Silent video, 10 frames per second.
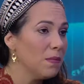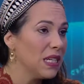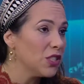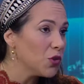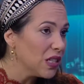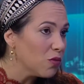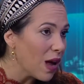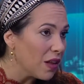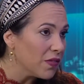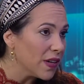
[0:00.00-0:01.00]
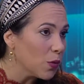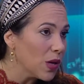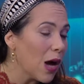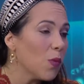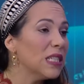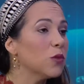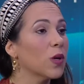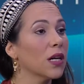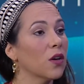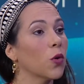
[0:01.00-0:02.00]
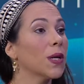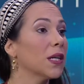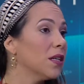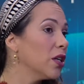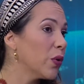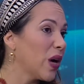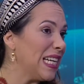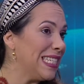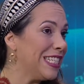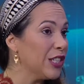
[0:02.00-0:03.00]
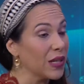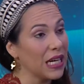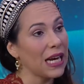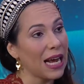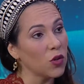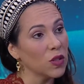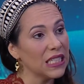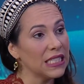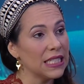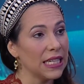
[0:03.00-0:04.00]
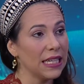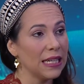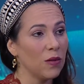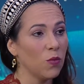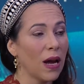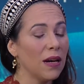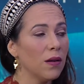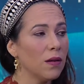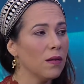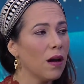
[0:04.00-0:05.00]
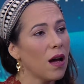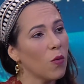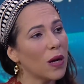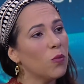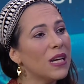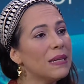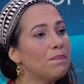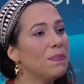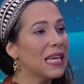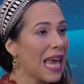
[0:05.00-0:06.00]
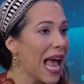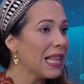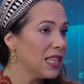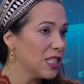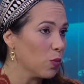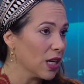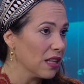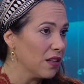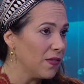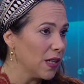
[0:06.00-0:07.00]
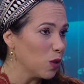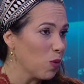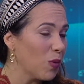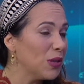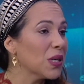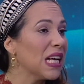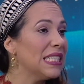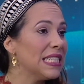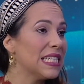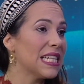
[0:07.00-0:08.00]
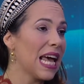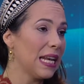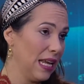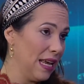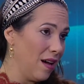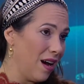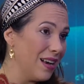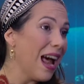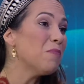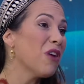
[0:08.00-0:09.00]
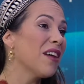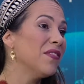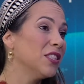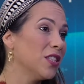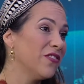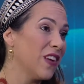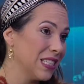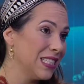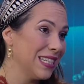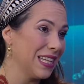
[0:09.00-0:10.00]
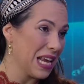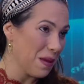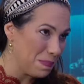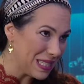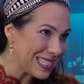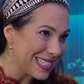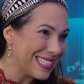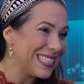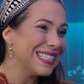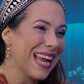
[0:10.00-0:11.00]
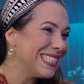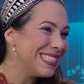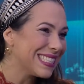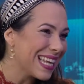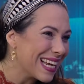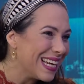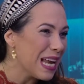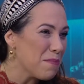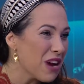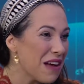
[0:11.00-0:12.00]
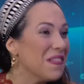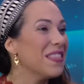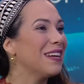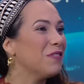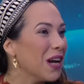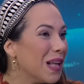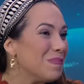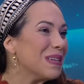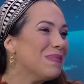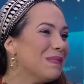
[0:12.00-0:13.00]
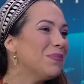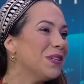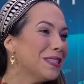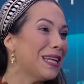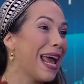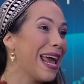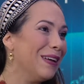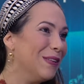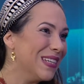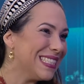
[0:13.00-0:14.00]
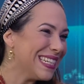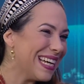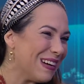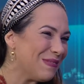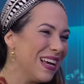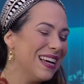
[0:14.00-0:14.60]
Ministry of Welfare. We always work according to criteria, not only city. When we began this work in the field, what we realized is that a nonprofit should function like a business, not just like a nonprofit that if you're helping people, dayenu, it's enough.